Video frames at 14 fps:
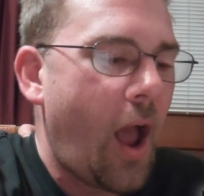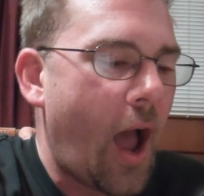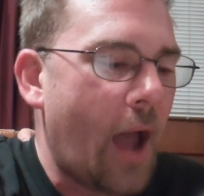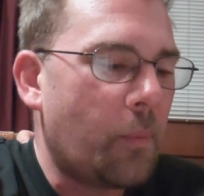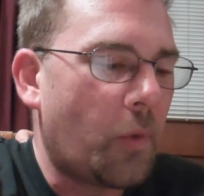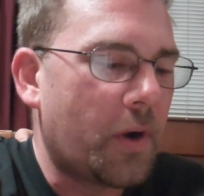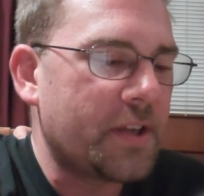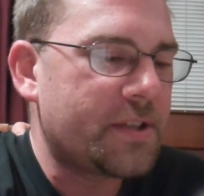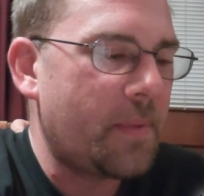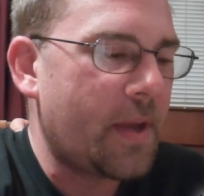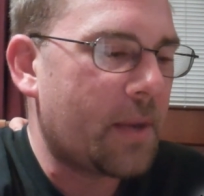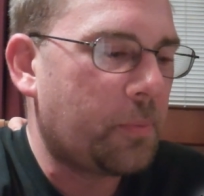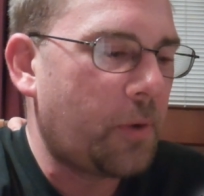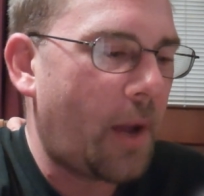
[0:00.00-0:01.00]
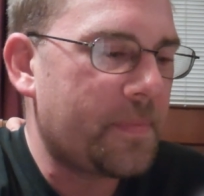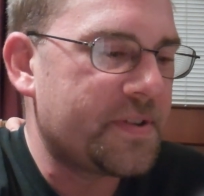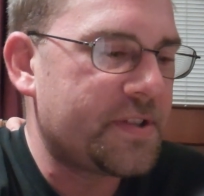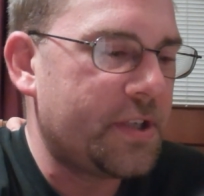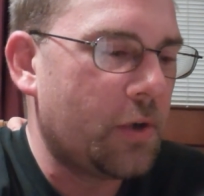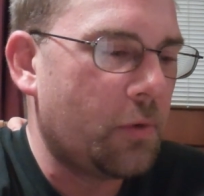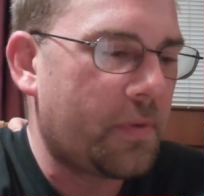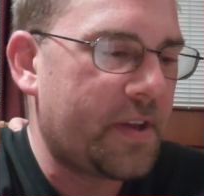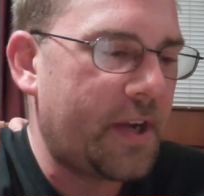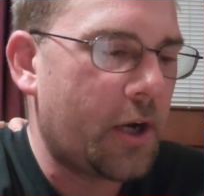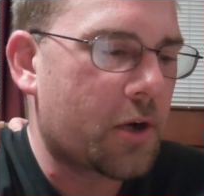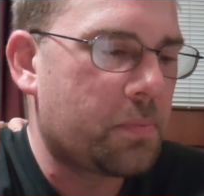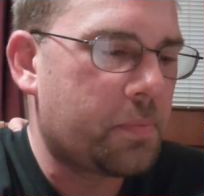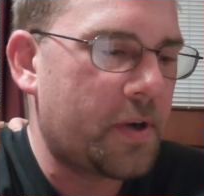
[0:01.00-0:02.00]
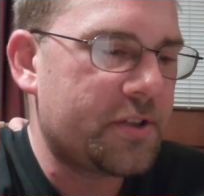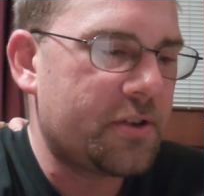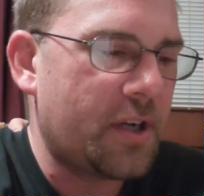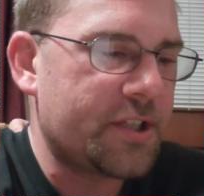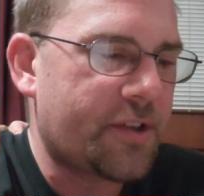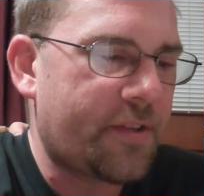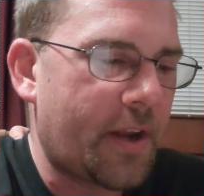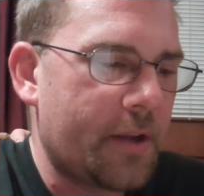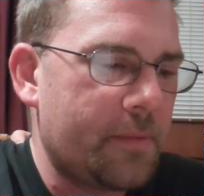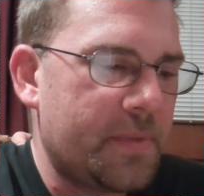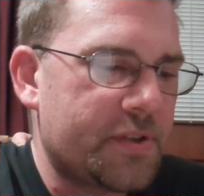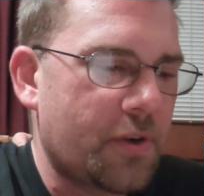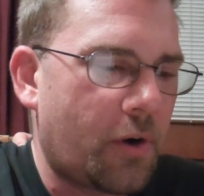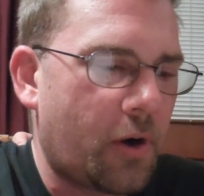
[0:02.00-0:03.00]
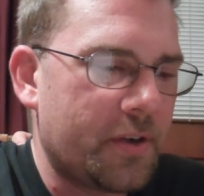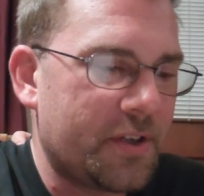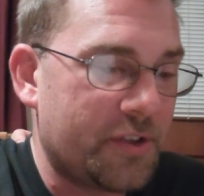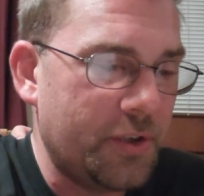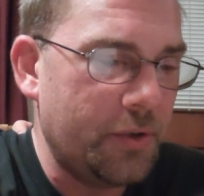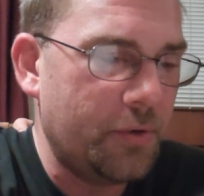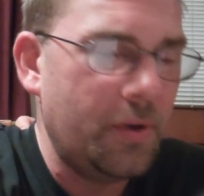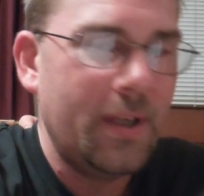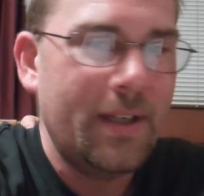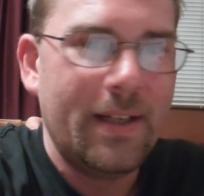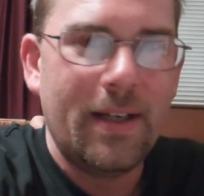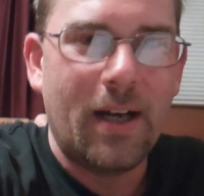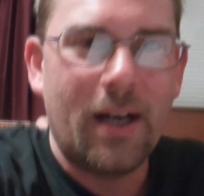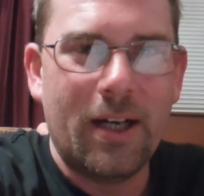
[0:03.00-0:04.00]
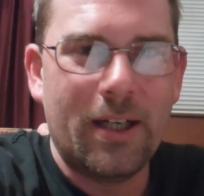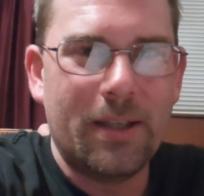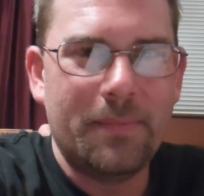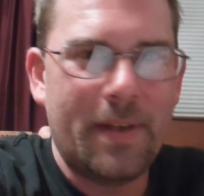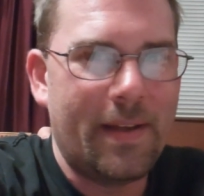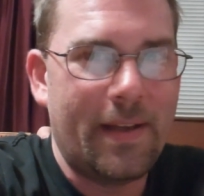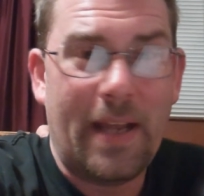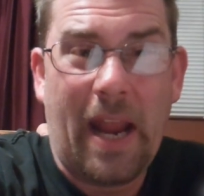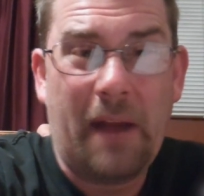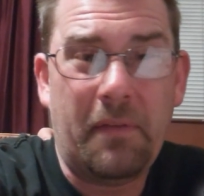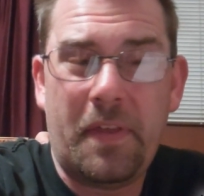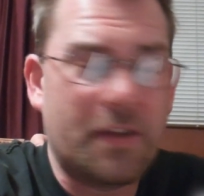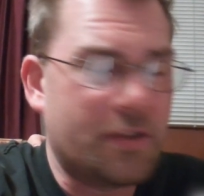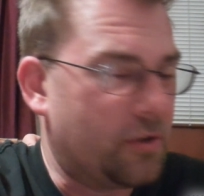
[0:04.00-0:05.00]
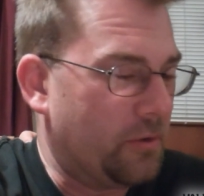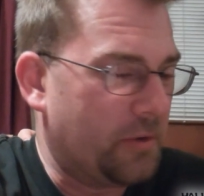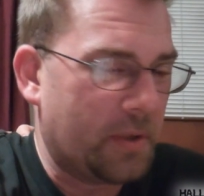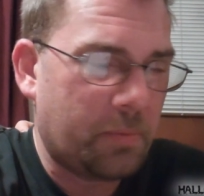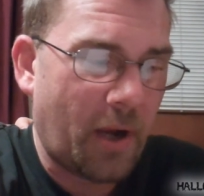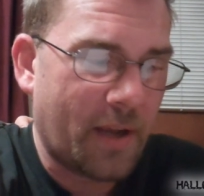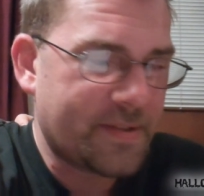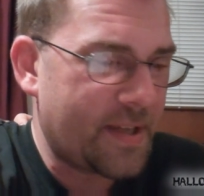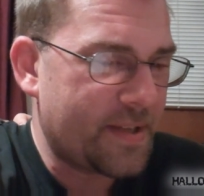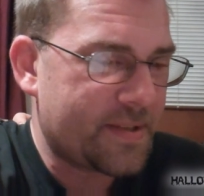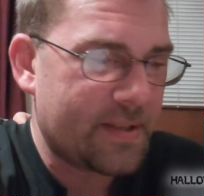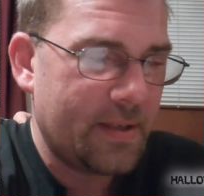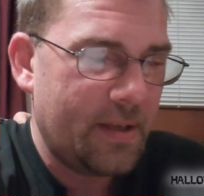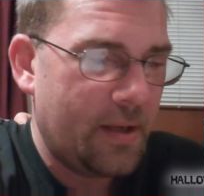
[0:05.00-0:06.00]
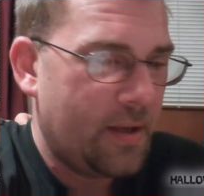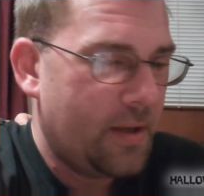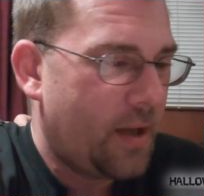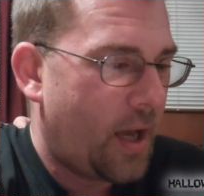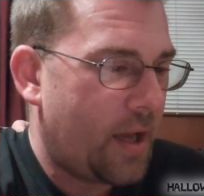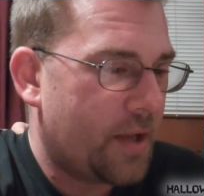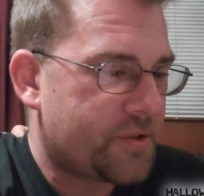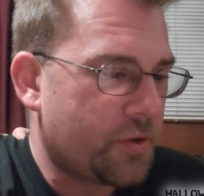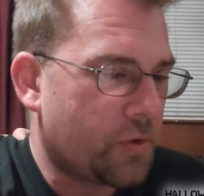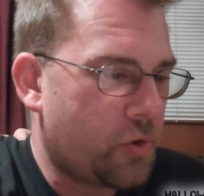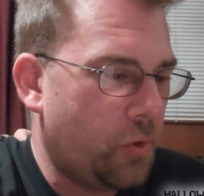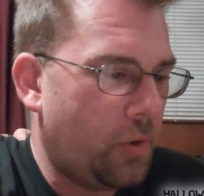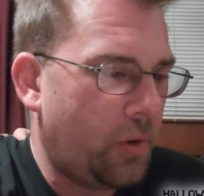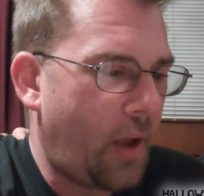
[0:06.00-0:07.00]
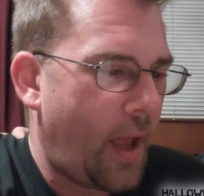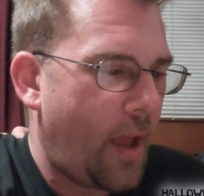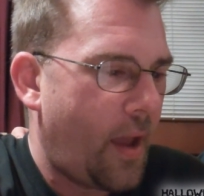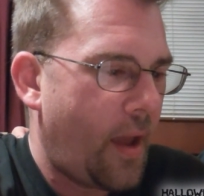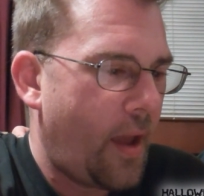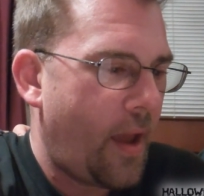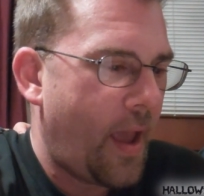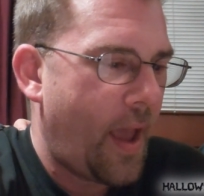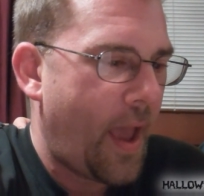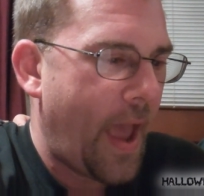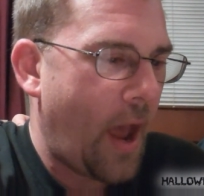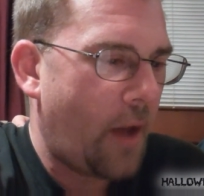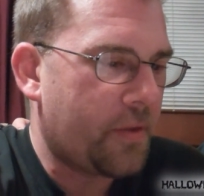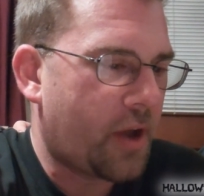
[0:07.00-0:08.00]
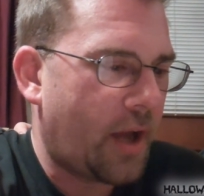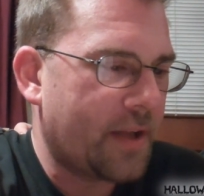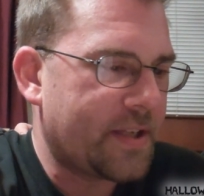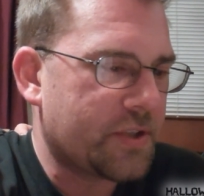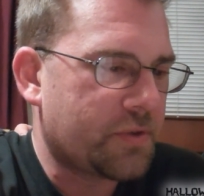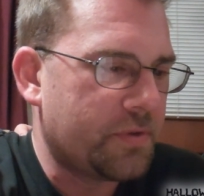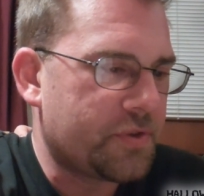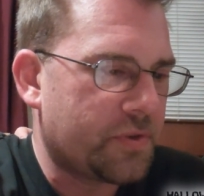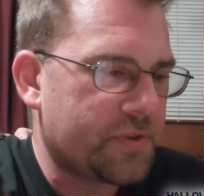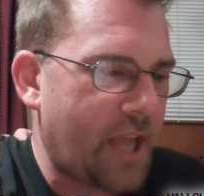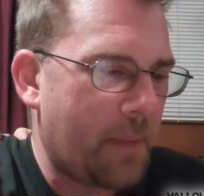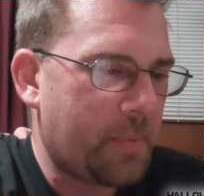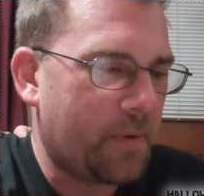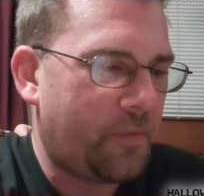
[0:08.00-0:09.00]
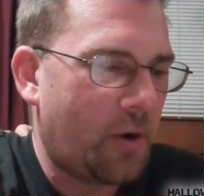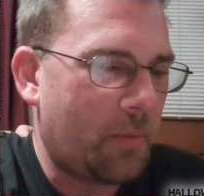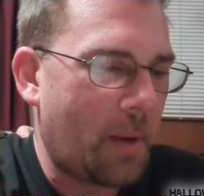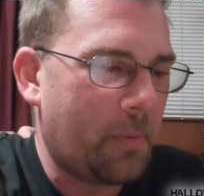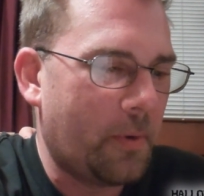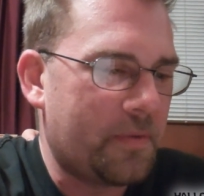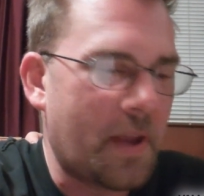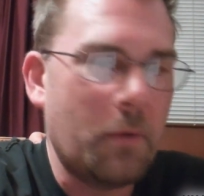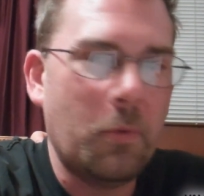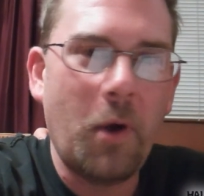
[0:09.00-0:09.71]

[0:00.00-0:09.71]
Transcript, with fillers: I'm wanting to make a prop this year with an air compressor. I just thought it'd be so hard to do. Um, everything's a learning process. Uh, so cool how the contest results happen to fall on my birthday.